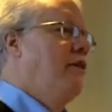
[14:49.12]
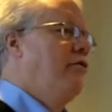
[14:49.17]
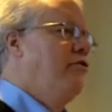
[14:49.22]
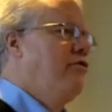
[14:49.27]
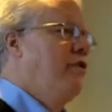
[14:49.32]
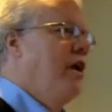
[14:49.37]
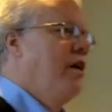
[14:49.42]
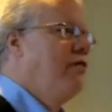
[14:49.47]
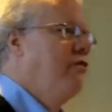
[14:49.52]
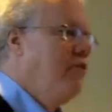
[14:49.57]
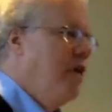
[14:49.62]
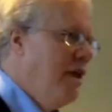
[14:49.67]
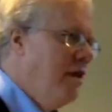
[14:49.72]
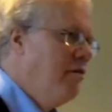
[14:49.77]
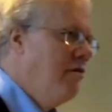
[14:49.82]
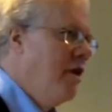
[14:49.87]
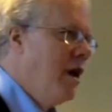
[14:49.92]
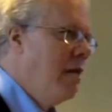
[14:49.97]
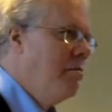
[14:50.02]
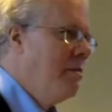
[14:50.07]
that says,
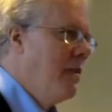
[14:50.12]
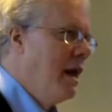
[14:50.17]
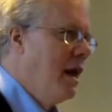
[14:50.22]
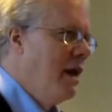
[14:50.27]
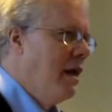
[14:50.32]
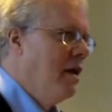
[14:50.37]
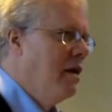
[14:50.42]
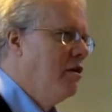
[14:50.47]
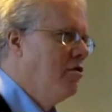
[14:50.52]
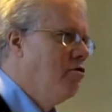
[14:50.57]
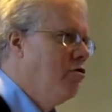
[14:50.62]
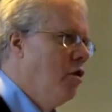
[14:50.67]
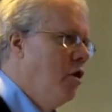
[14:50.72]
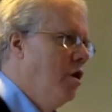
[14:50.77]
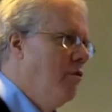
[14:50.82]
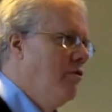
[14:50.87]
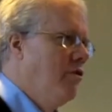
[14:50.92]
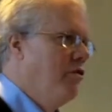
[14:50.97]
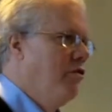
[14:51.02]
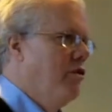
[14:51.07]
if I'm not in
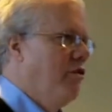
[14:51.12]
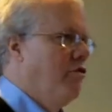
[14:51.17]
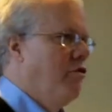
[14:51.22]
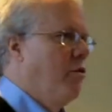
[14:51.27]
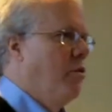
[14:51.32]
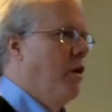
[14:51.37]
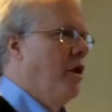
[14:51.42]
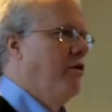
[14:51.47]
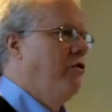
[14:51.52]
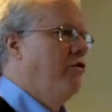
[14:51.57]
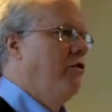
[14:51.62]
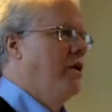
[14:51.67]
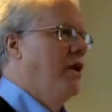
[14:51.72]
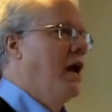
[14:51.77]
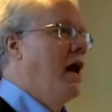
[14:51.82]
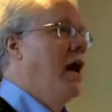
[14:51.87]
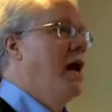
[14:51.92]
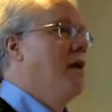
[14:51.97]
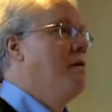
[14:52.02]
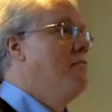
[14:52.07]
control of the
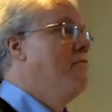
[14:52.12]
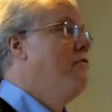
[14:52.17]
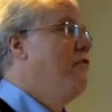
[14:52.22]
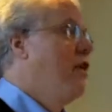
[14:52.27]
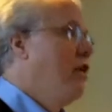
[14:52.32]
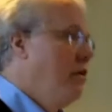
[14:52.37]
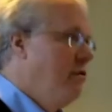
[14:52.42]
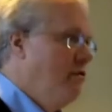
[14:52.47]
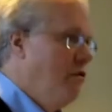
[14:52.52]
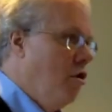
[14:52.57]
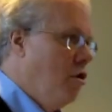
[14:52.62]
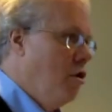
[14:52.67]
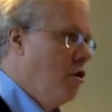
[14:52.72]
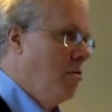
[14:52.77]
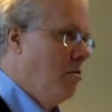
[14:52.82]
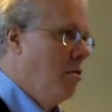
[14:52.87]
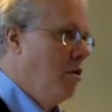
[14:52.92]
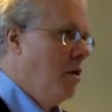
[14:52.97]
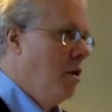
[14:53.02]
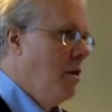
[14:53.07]
situation, I am very
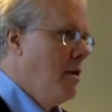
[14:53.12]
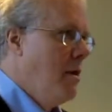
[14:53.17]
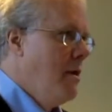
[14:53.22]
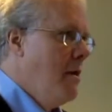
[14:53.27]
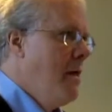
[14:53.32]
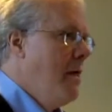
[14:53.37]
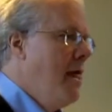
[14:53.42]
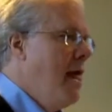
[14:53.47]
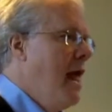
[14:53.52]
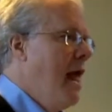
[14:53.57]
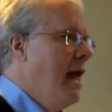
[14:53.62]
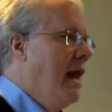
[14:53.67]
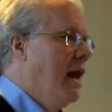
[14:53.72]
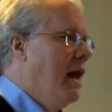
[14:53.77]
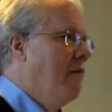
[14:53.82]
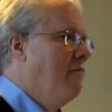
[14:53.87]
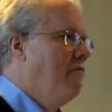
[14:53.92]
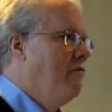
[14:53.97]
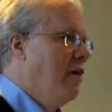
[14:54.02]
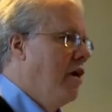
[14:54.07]
vulnerable.
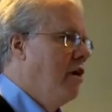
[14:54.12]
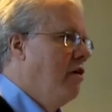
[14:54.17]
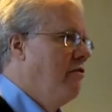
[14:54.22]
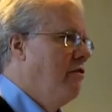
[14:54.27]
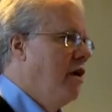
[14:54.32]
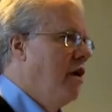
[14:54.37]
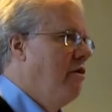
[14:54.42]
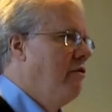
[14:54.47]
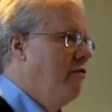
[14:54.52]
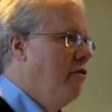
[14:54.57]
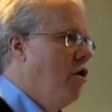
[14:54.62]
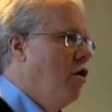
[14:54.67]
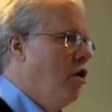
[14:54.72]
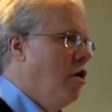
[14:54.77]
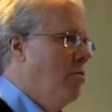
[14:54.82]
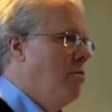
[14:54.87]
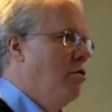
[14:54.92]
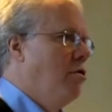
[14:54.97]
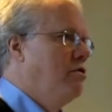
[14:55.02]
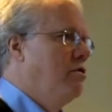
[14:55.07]
And I'm very, very
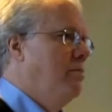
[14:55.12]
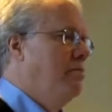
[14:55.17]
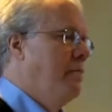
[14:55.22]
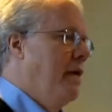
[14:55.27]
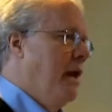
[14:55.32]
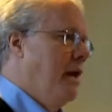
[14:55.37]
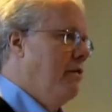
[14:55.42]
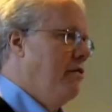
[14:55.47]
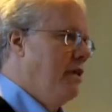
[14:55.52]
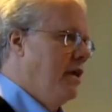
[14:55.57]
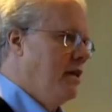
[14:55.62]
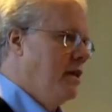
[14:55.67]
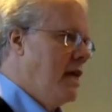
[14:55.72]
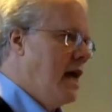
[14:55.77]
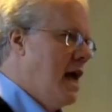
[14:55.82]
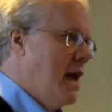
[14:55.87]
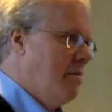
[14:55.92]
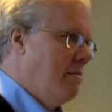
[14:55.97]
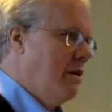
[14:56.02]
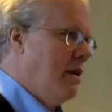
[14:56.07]
vulnerable to bad
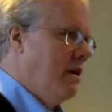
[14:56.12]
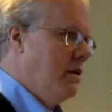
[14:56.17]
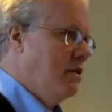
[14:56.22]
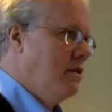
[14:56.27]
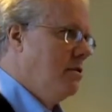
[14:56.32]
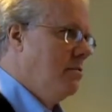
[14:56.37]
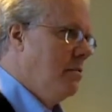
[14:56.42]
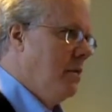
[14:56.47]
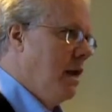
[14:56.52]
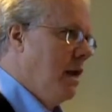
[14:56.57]
things happening to